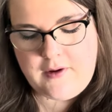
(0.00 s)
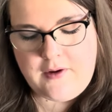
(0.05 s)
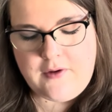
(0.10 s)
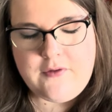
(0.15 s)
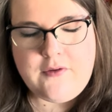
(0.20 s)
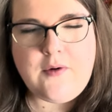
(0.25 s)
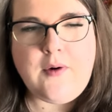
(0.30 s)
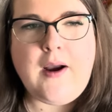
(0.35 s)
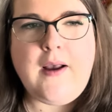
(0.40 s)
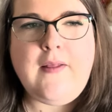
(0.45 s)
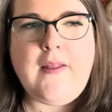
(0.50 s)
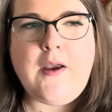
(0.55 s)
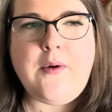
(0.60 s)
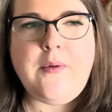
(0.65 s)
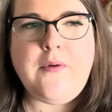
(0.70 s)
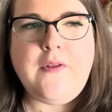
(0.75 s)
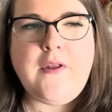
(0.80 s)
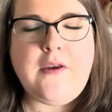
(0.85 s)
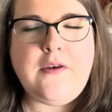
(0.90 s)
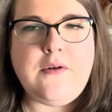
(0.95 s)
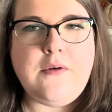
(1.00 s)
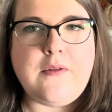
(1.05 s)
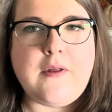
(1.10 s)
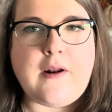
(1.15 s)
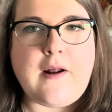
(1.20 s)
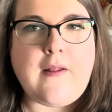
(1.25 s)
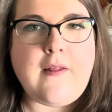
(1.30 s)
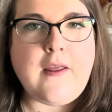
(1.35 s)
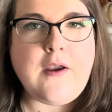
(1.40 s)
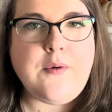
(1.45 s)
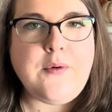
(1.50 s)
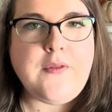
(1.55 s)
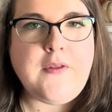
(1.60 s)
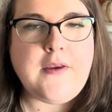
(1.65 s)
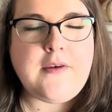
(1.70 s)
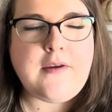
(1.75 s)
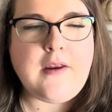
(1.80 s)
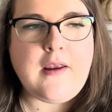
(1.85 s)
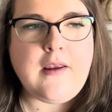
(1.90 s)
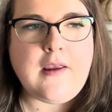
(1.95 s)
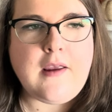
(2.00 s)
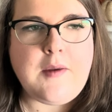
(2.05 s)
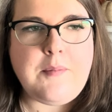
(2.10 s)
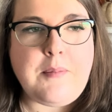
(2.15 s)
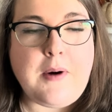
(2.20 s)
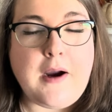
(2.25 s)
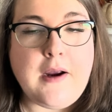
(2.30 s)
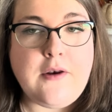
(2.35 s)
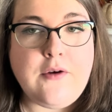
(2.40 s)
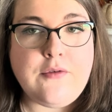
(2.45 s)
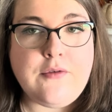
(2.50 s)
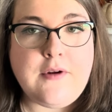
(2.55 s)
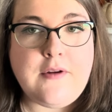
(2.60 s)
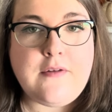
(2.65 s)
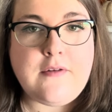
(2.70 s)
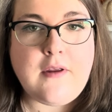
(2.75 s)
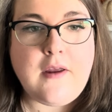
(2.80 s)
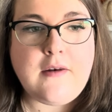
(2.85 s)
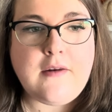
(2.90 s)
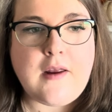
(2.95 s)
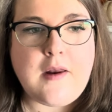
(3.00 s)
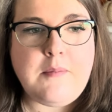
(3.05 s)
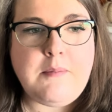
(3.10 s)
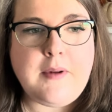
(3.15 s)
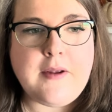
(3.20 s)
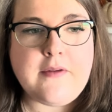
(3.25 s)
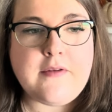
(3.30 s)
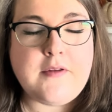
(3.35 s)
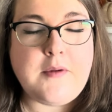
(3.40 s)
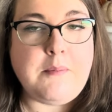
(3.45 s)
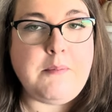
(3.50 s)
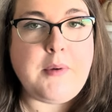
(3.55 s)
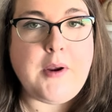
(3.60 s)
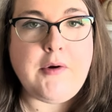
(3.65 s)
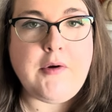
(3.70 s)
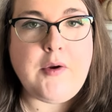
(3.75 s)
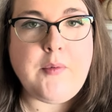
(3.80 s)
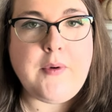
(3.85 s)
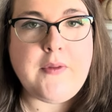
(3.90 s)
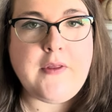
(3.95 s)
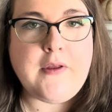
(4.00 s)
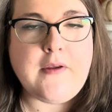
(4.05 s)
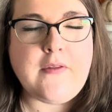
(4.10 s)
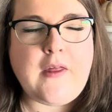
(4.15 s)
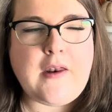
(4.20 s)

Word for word: So I like when they do that. I like when they take a pine tree scent and mix some berry with it.